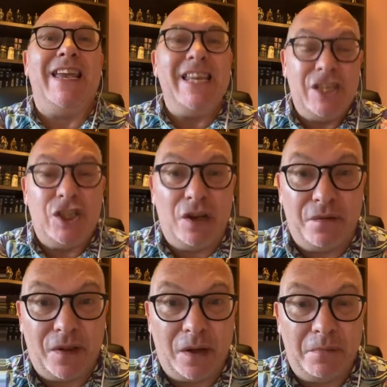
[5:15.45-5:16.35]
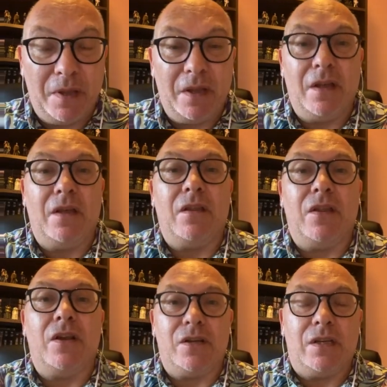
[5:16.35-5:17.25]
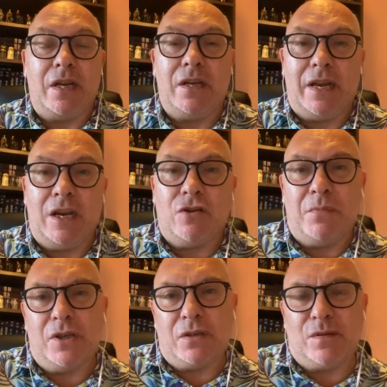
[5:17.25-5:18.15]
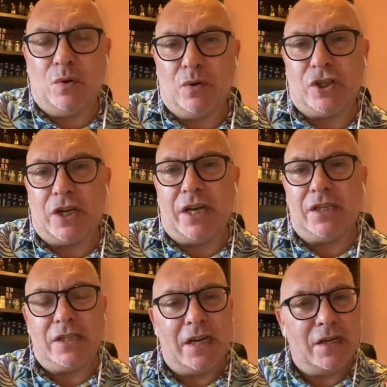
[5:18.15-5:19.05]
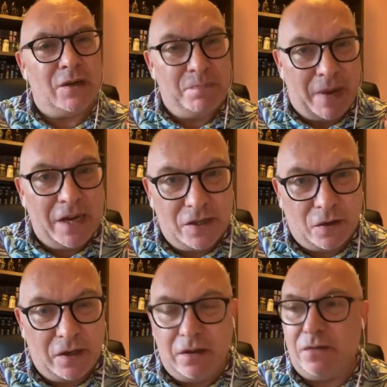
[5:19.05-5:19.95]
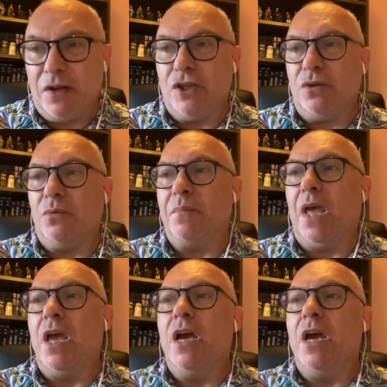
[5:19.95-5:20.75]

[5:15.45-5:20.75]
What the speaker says: easier for them than increments of smaller changes. It depends on the individual.